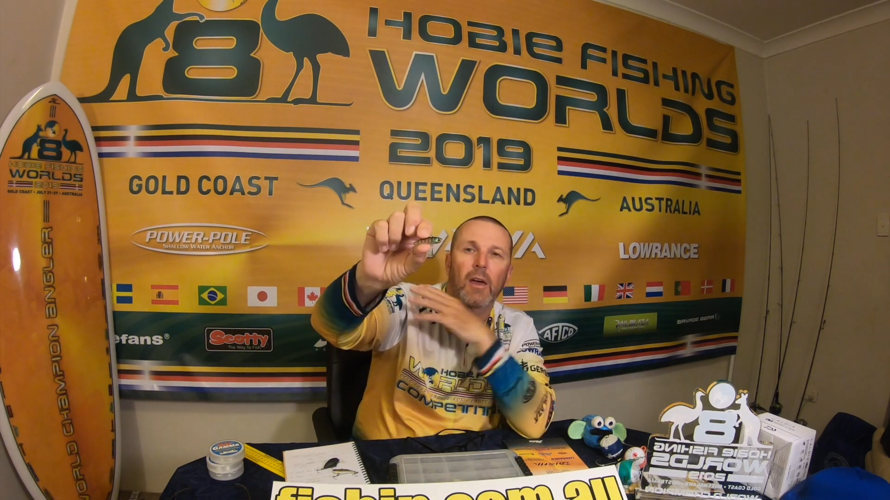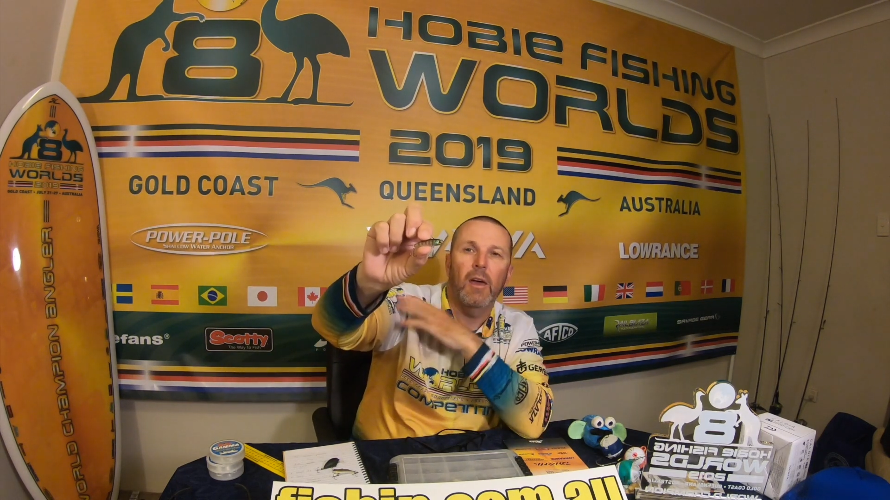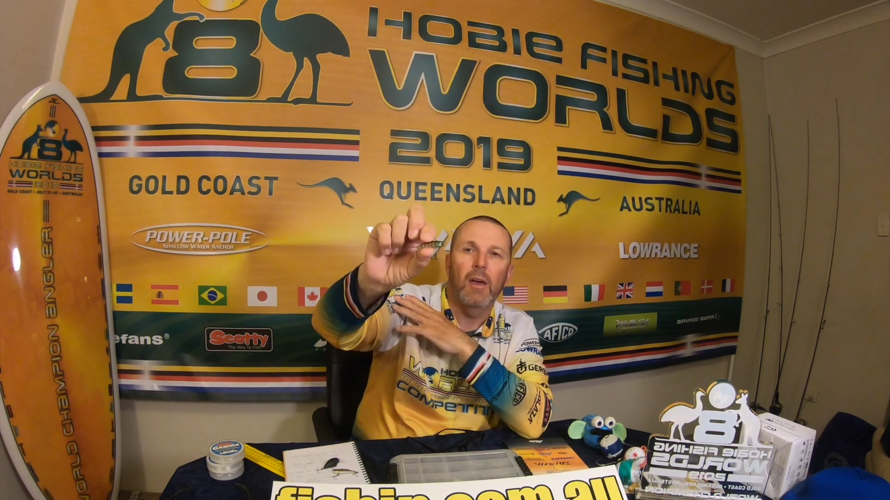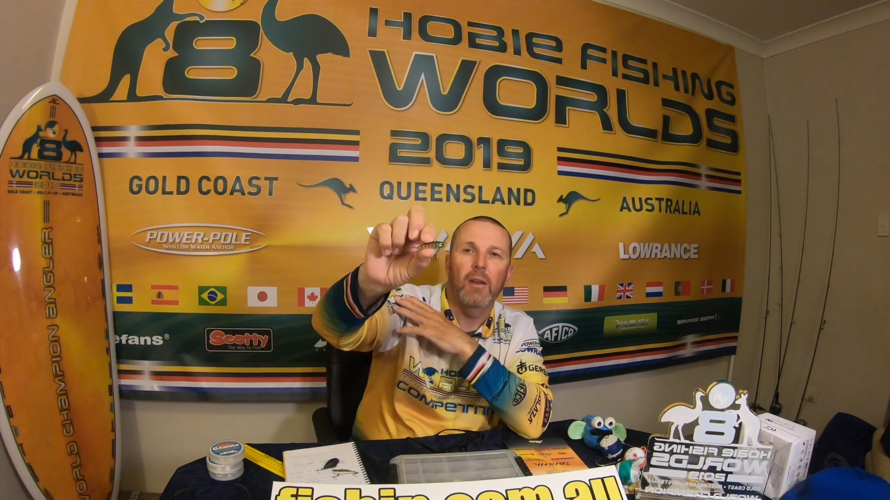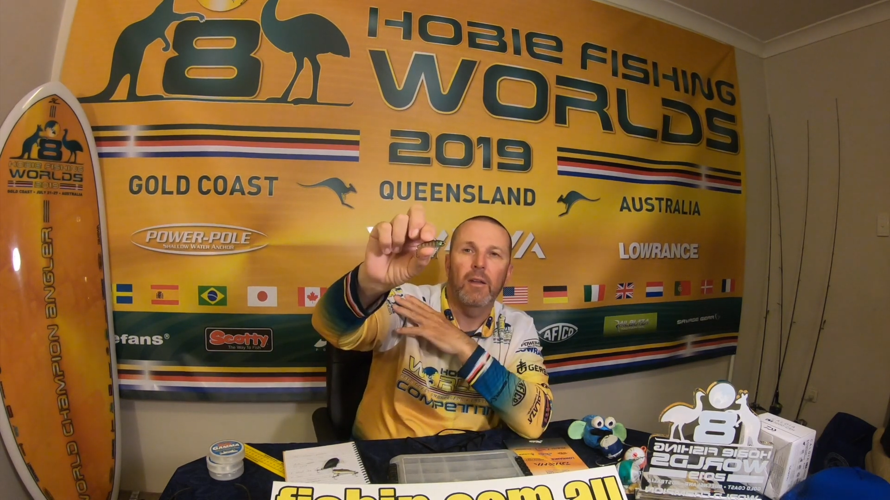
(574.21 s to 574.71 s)

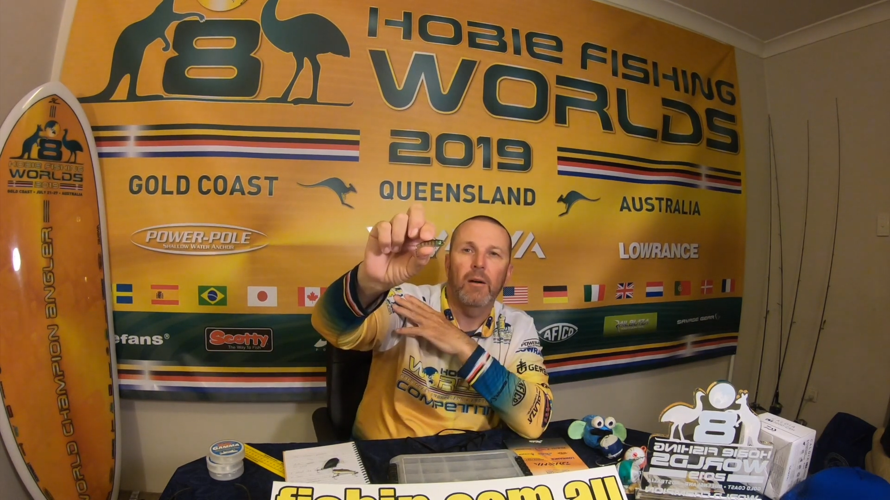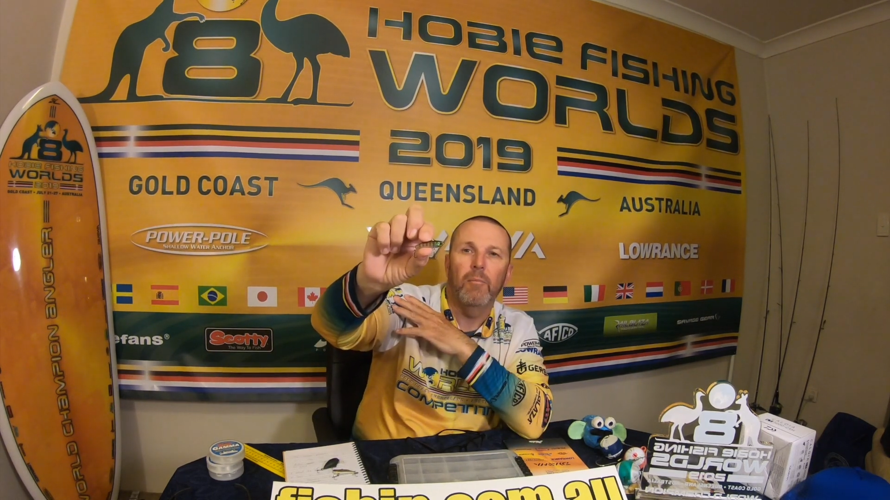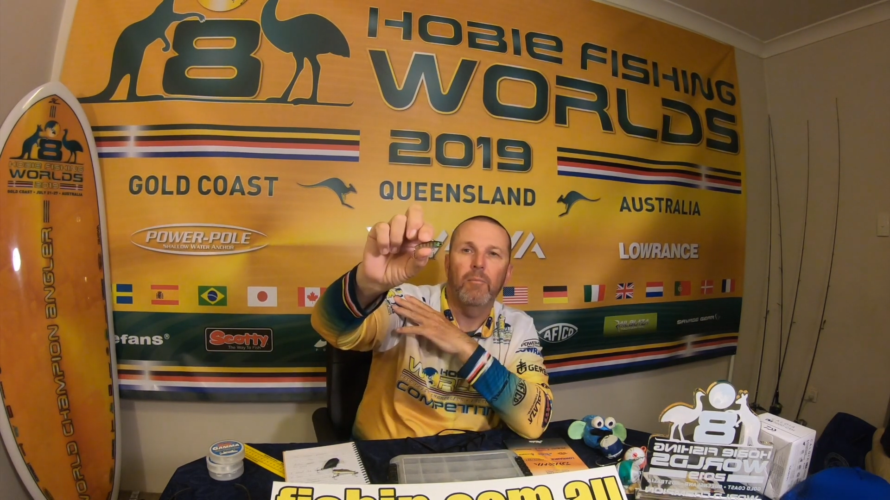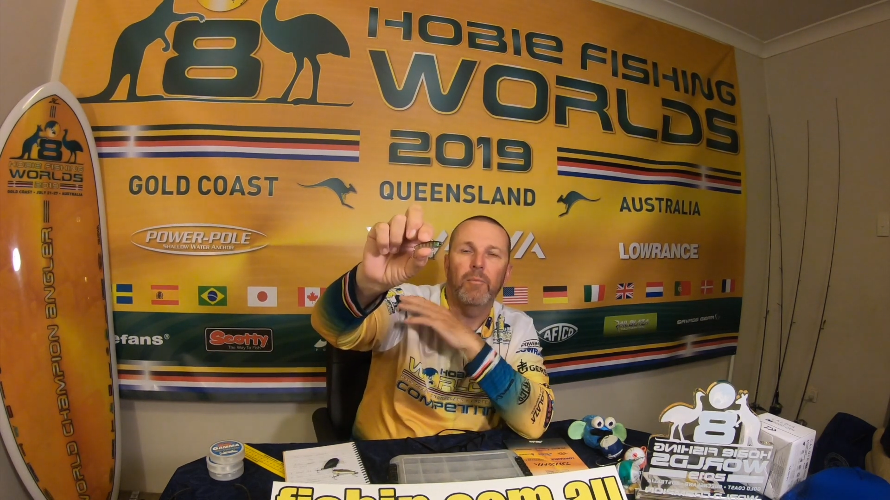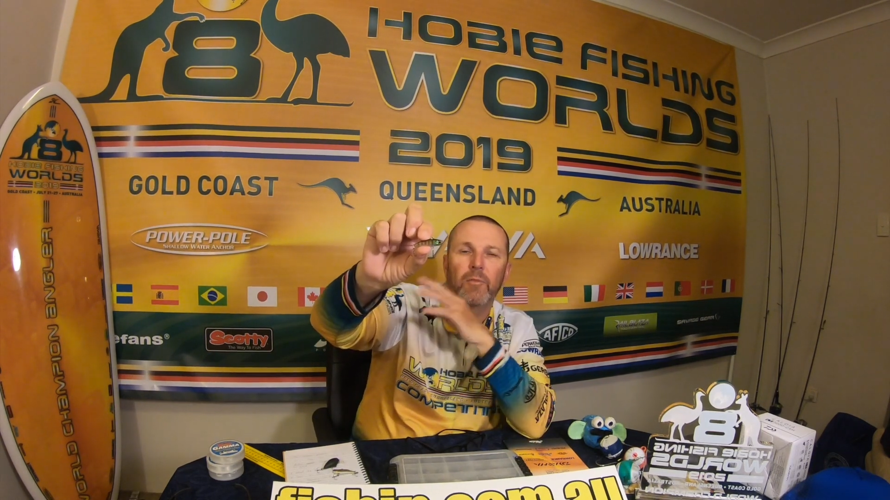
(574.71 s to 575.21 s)
and
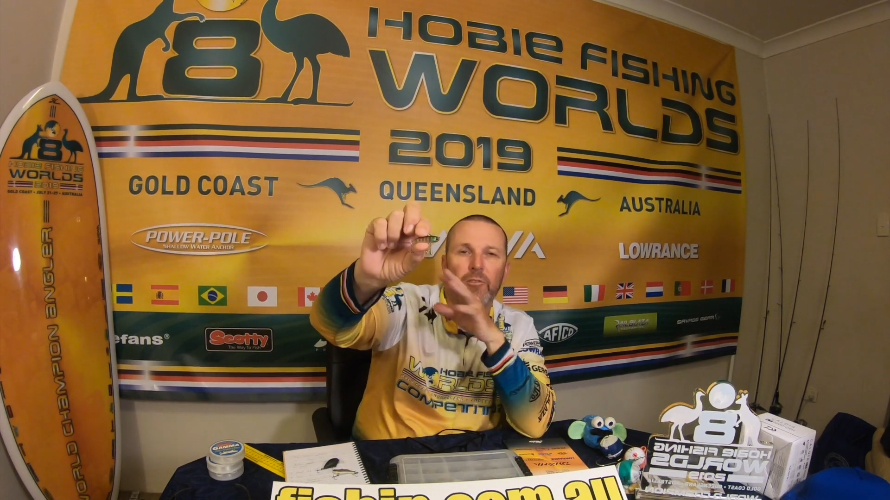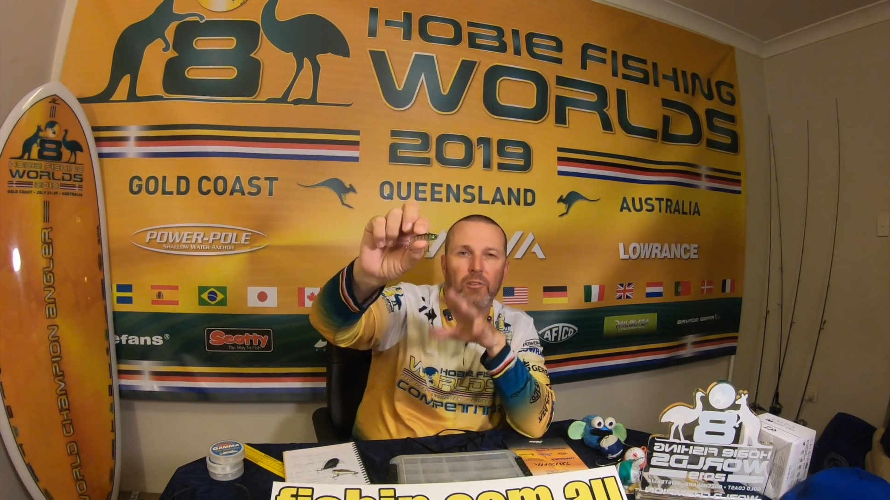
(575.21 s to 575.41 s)
to